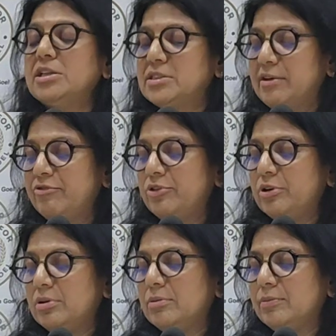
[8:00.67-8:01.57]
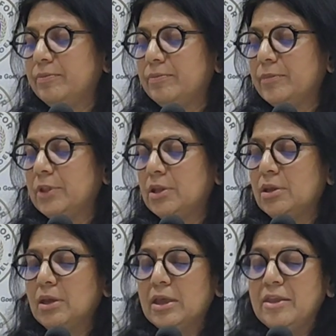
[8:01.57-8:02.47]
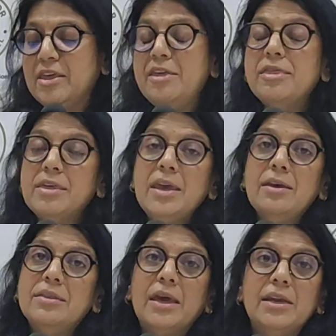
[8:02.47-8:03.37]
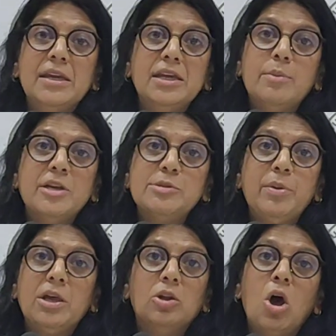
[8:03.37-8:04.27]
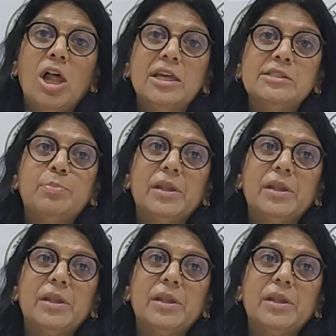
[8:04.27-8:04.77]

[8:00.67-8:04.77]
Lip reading: has suffered. They think that India must be a lawless